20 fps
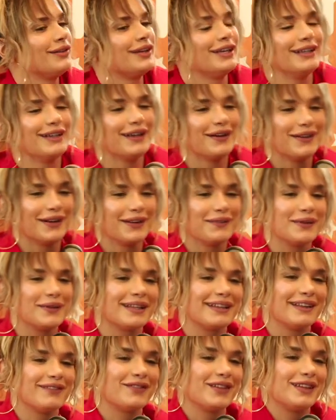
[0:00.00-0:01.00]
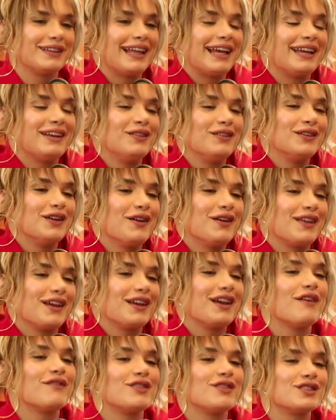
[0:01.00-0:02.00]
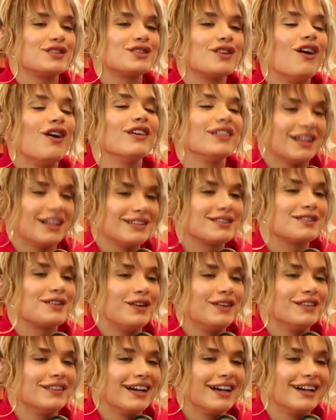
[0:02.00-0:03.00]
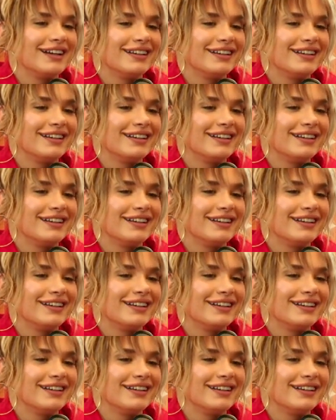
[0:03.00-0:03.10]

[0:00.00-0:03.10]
You know what I mean? If you, yeah. they don't know that you have a song that's called that.